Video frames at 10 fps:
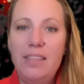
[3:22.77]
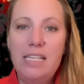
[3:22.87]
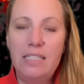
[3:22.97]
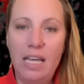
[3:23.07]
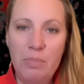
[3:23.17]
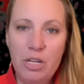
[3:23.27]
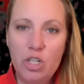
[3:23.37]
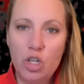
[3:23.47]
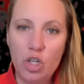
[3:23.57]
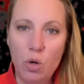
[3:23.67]
this image
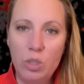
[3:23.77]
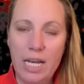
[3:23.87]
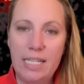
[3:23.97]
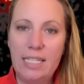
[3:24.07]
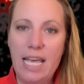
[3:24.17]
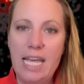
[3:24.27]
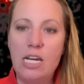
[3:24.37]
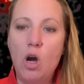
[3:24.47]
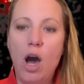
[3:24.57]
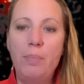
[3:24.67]
shows us a
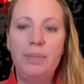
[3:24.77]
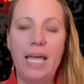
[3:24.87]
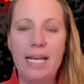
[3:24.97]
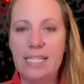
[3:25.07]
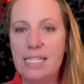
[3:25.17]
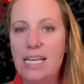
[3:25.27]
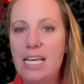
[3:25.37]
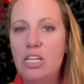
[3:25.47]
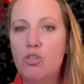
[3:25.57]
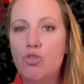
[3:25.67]
complex
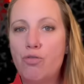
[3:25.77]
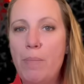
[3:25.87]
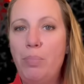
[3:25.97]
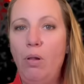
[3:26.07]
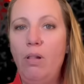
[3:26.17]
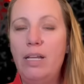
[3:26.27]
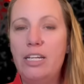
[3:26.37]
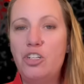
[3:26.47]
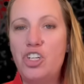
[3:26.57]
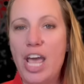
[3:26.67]
triple
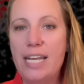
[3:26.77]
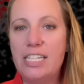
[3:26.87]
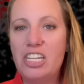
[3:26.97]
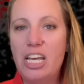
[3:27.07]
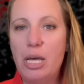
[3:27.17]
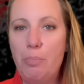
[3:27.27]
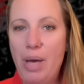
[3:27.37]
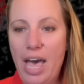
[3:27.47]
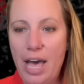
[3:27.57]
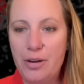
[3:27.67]
jet
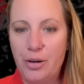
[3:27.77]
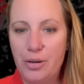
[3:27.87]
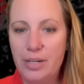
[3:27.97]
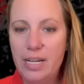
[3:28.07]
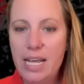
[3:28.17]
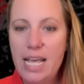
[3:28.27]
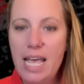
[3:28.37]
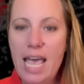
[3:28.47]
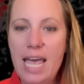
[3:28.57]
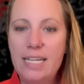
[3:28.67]
pattern.
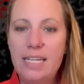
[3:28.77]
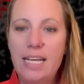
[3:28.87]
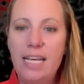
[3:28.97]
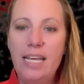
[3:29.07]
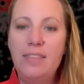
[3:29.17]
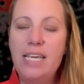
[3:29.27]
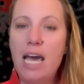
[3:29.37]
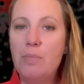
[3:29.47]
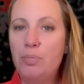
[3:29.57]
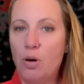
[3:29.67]
And in the
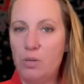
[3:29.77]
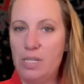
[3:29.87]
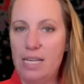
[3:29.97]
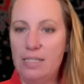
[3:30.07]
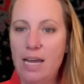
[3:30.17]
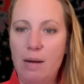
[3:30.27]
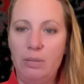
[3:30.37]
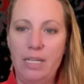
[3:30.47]
unprocessed Hubble